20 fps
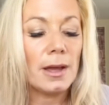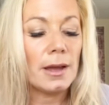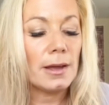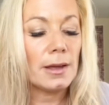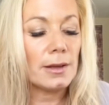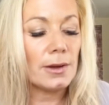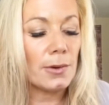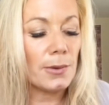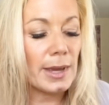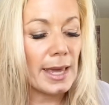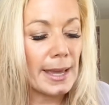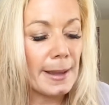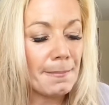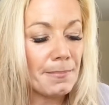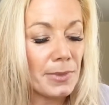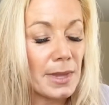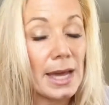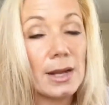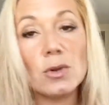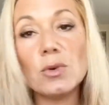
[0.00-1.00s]

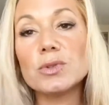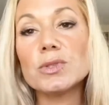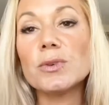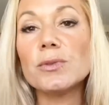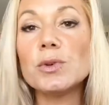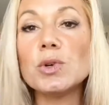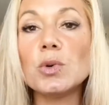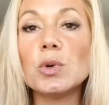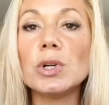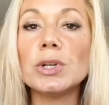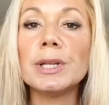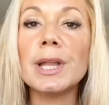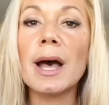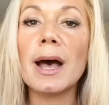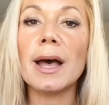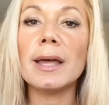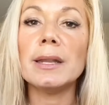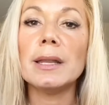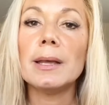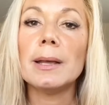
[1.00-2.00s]
okay, and those of you who are
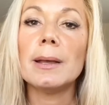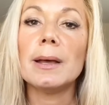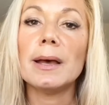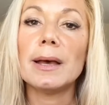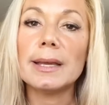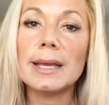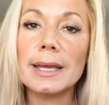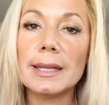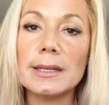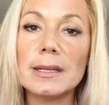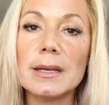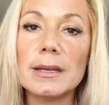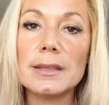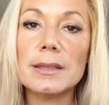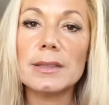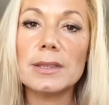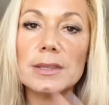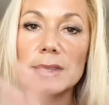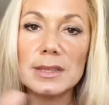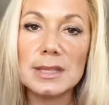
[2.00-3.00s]
not, again,
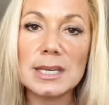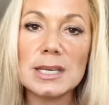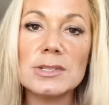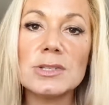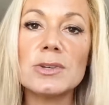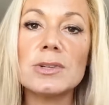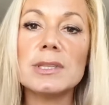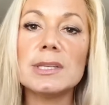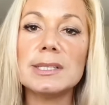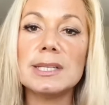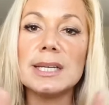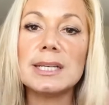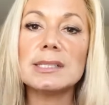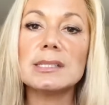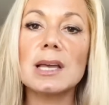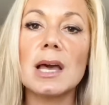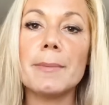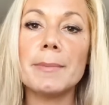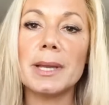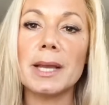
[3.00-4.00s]
these are the dates
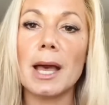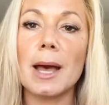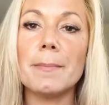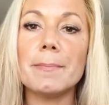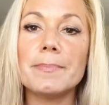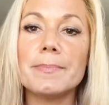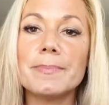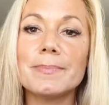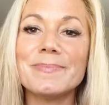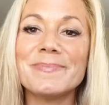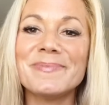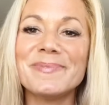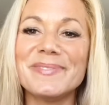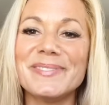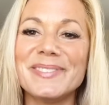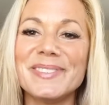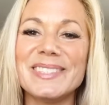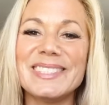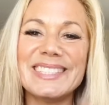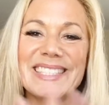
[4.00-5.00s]
coming up.
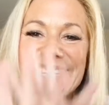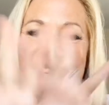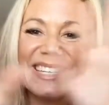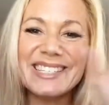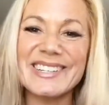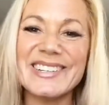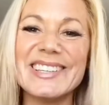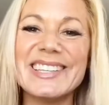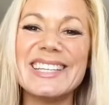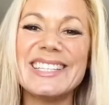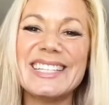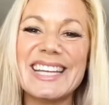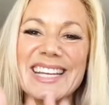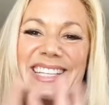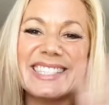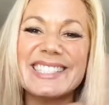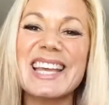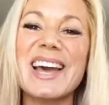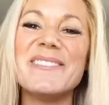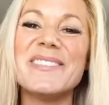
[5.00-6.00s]
These are the
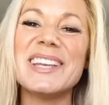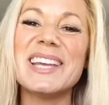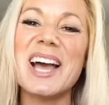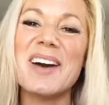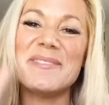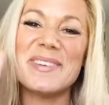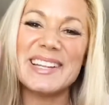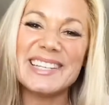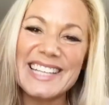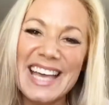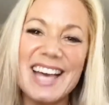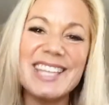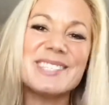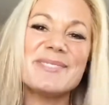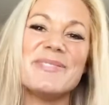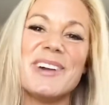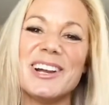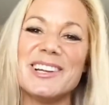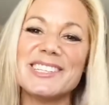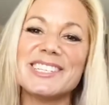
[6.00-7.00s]
dates coming up. And yes,
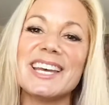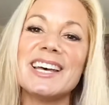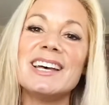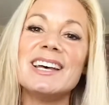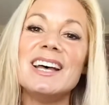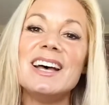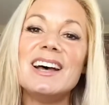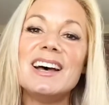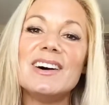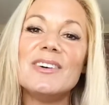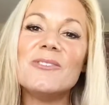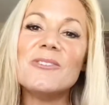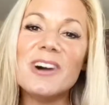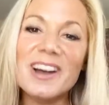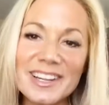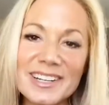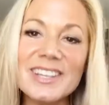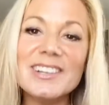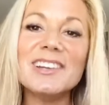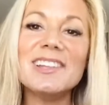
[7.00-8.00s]
Marsha,
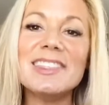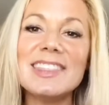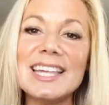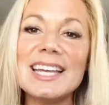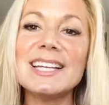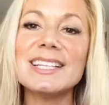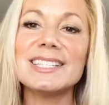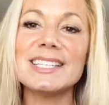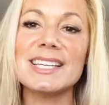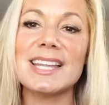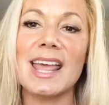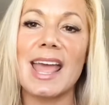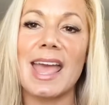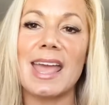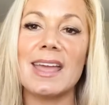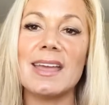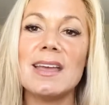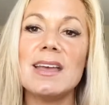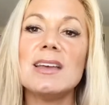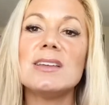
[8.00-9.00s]
one good thing
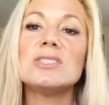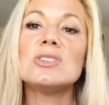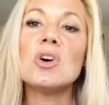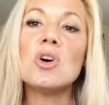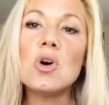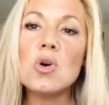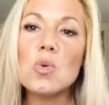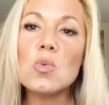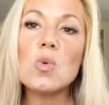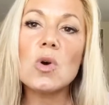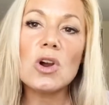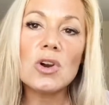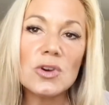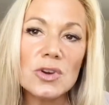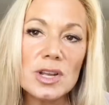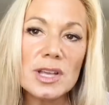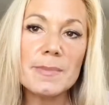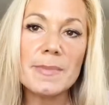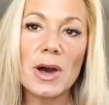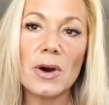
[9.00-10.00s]
today. Don't
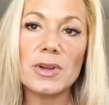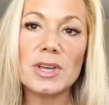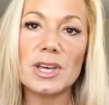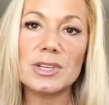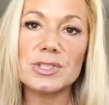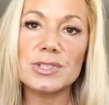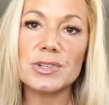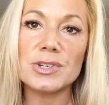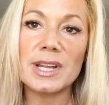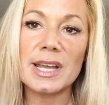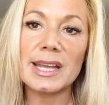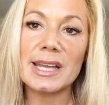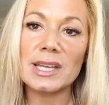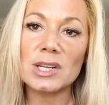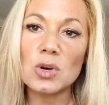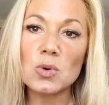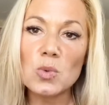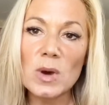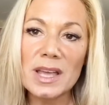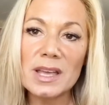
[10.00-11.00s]
worry about yesterday in
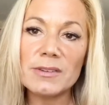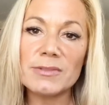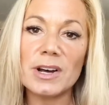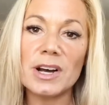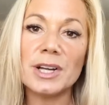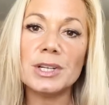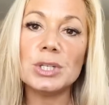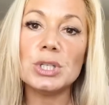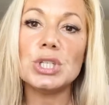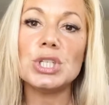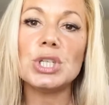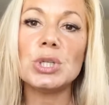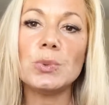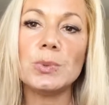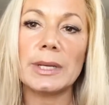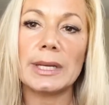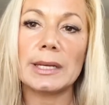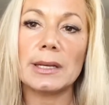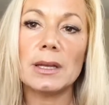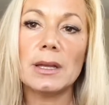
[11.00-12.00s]
a way of
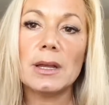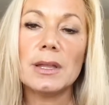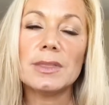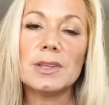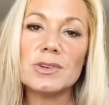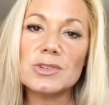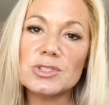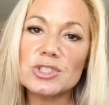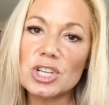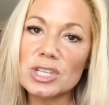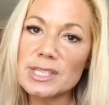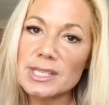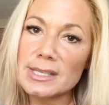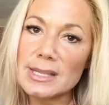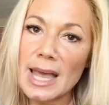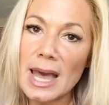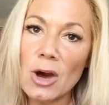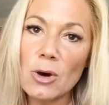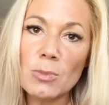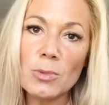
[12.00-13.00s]
undoing. There's just
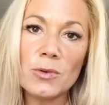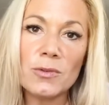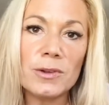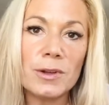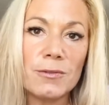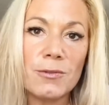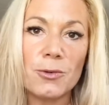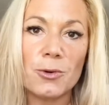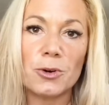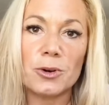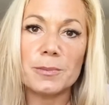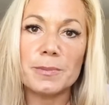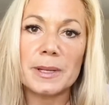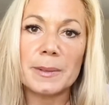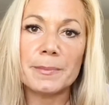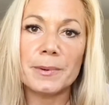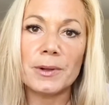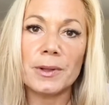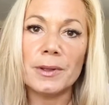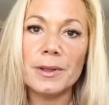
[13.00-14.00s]
now moving forward,
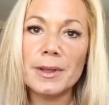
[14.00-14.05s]
people.